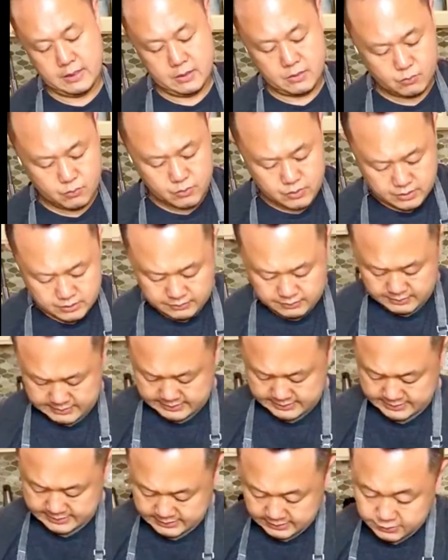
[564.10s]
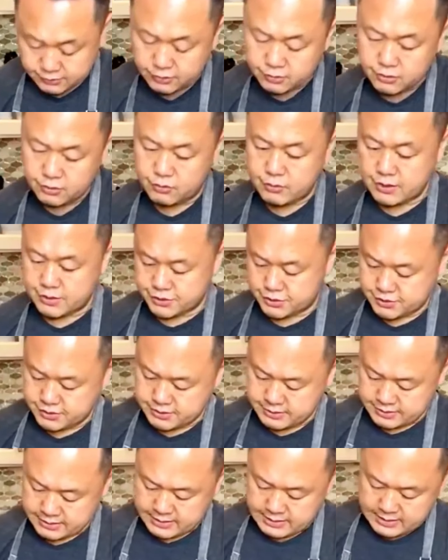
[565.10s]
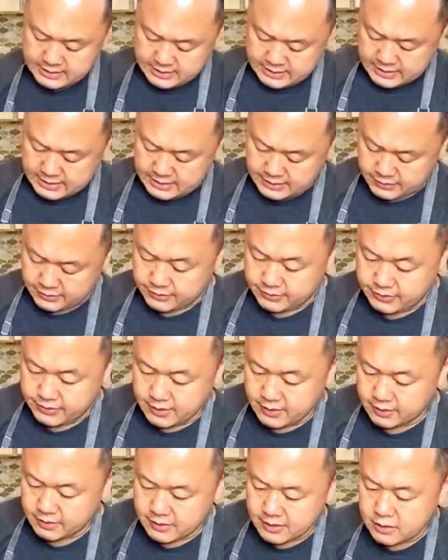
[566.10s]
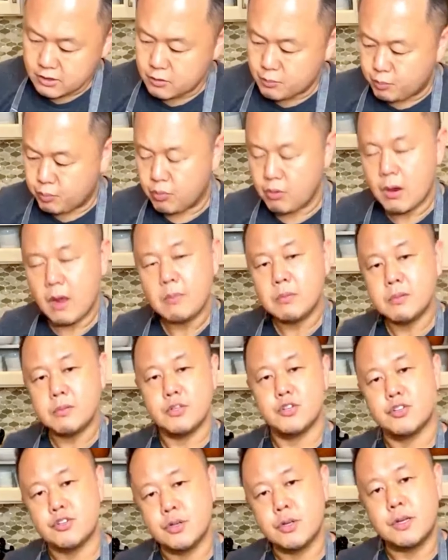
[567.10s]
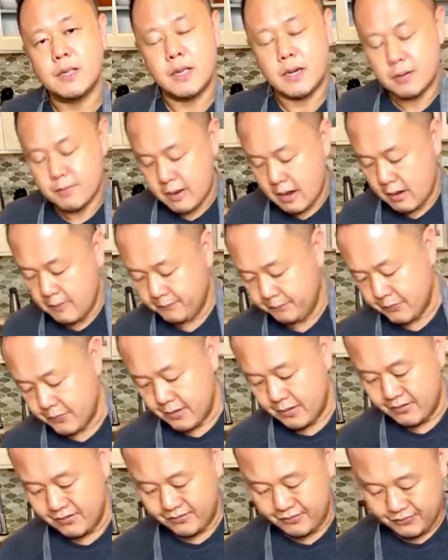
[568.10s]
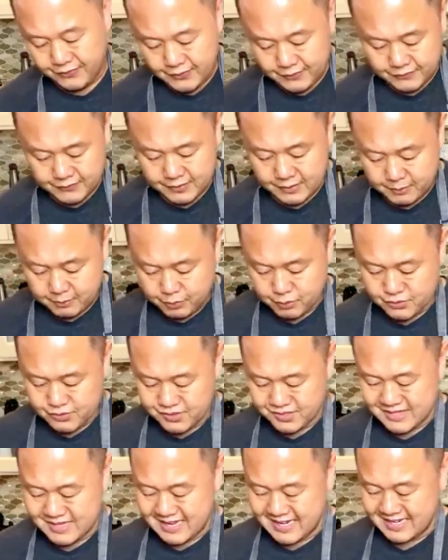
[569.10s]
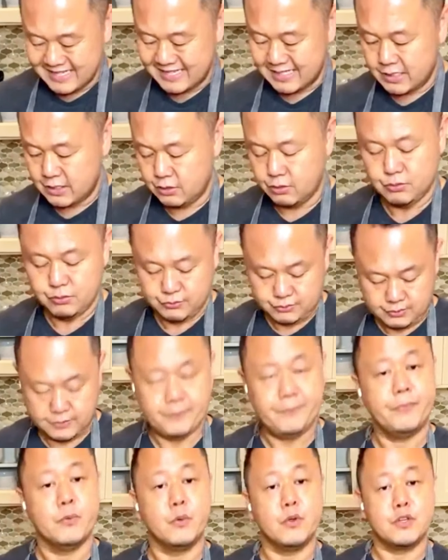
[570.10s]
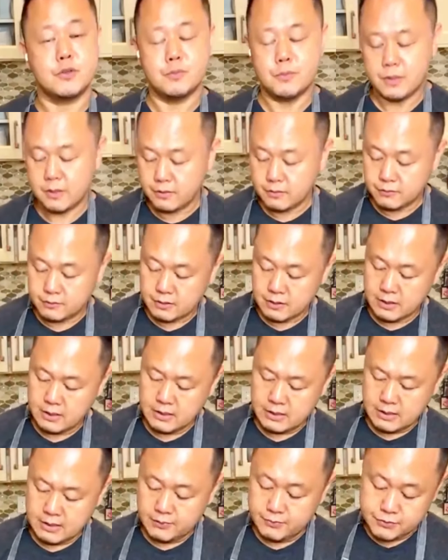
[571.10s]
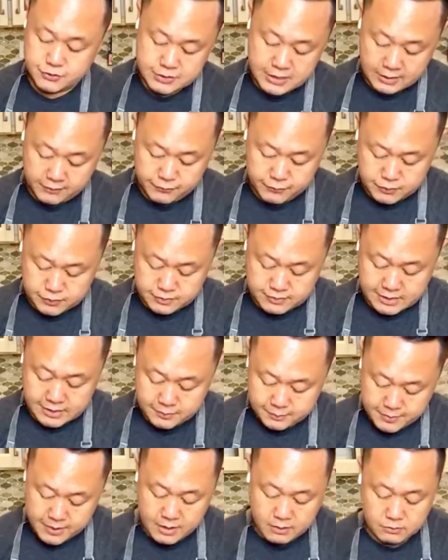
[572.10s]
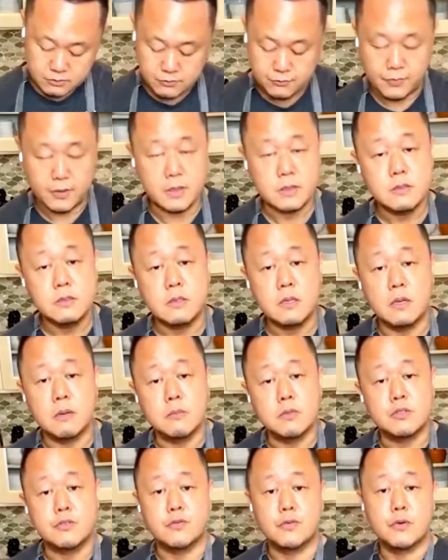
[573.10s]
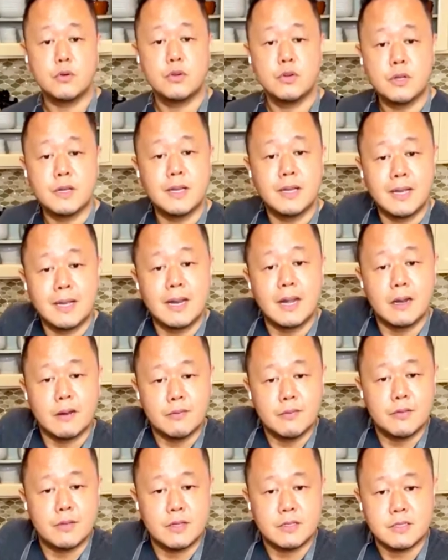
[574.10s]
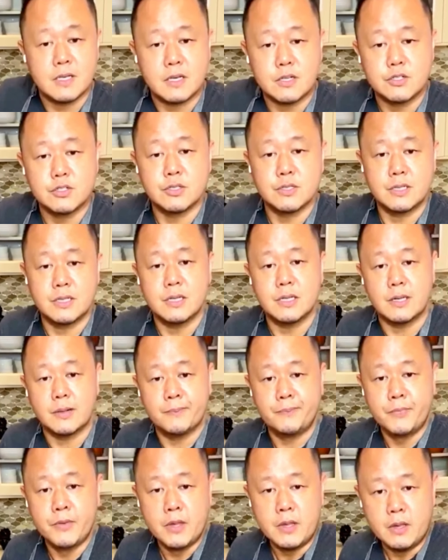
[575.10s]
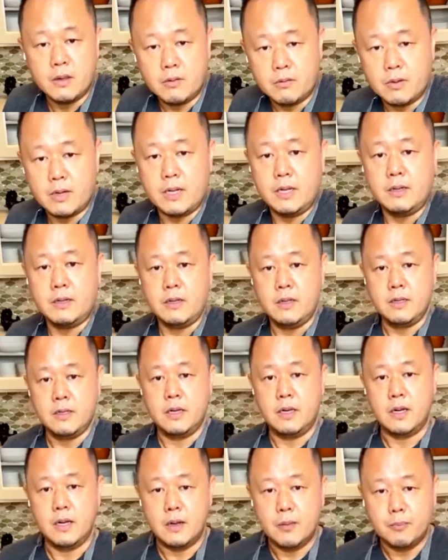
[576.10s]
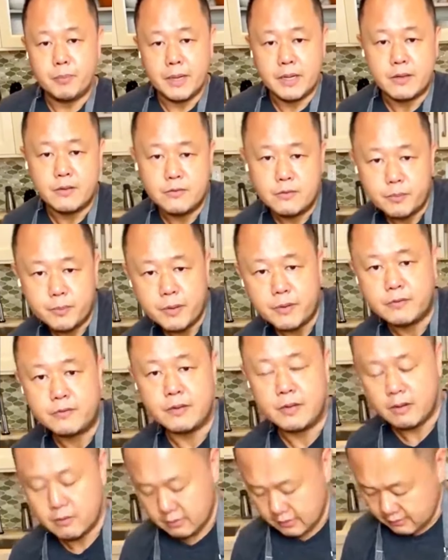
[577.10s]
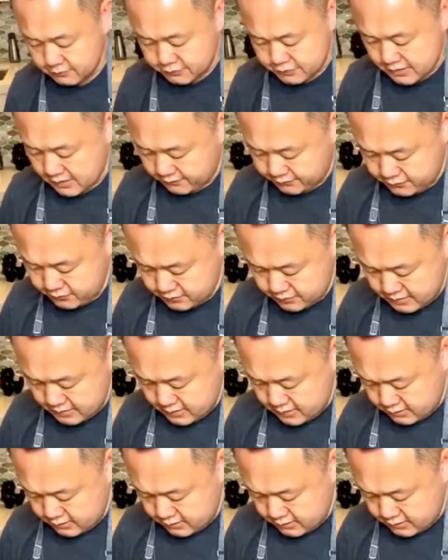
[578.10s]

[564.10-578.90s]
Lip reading: Well, that's a good question. I think that you probably should get about 50% yield, which means if a jackfruit is 10 pounds, friends, how much fruit are you gonna get out of it that's actually eating, right? Becky's a pescatarian, loves jackfruit.